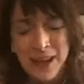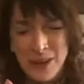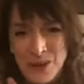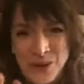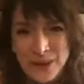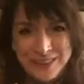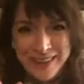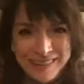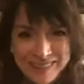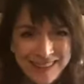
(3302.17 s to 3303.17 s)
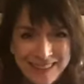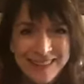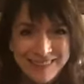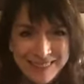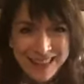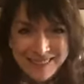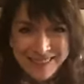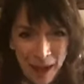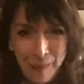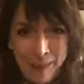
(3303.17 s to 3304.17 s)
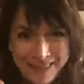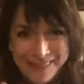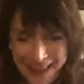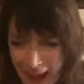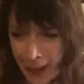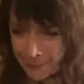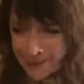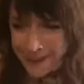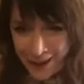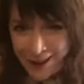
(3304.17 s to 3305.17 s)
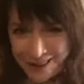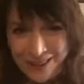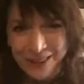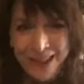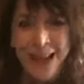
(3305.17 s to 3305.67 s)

You can just see these things coming as they happen, can't you?